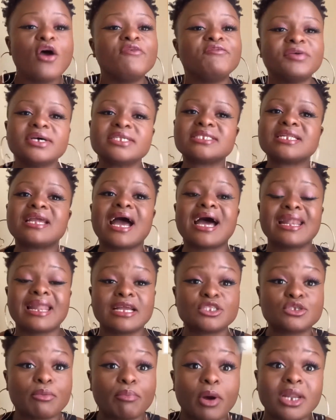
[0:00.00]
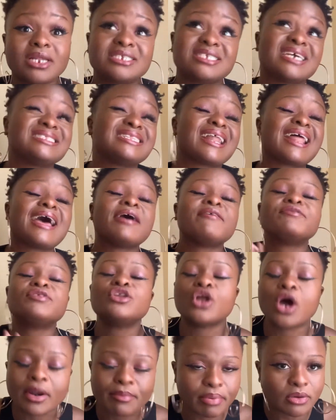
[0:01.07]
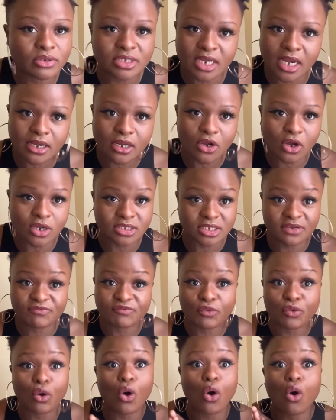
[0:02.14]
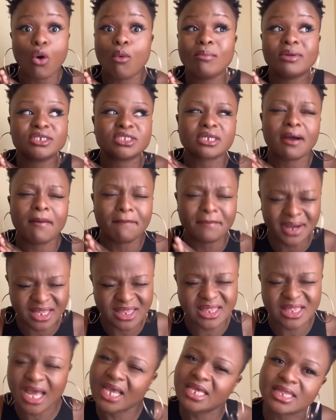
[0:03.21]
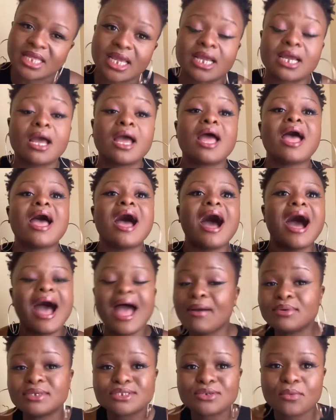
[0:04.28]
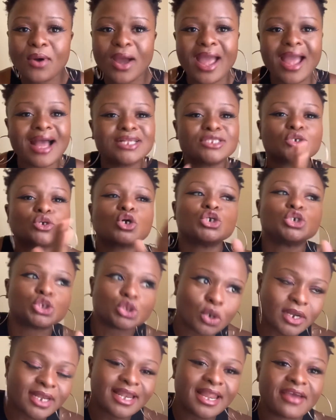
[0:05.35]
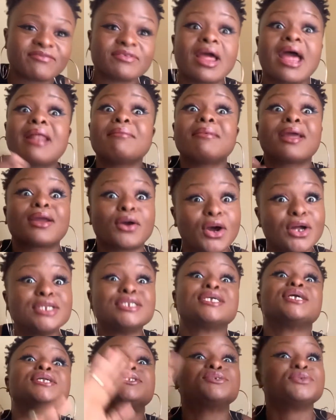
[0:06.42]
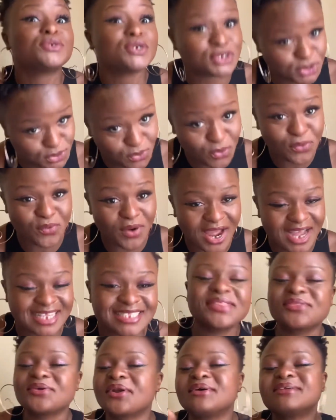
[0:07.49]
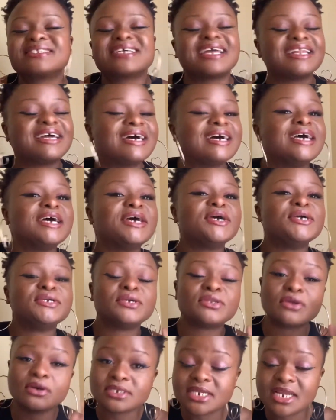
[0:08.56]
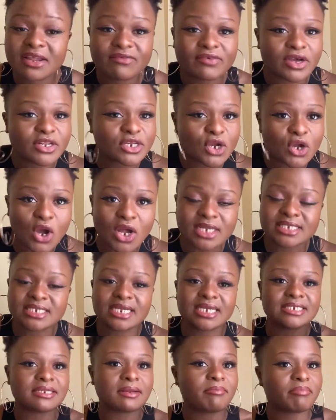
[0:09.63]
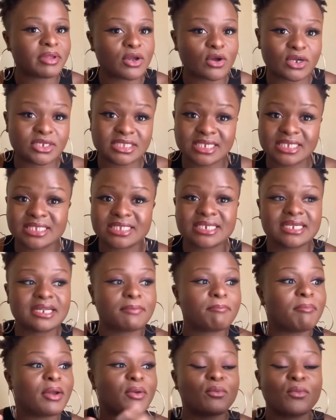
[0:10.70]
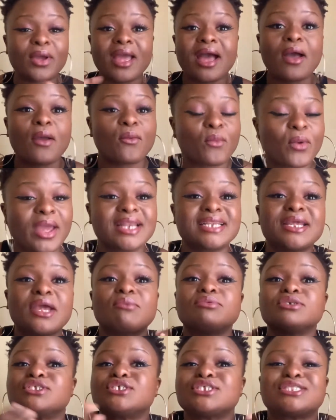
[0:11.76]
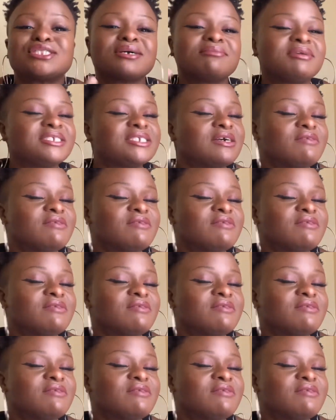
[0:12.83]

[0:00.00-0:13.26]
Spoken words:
Firstly, I'd like to apologize that I have not posted any content for almost a month, I think. I was away, I took a short left and my content took a short right. I thought I was gonna, you know, deliver on the content and be consistent, but where I went, it was just too much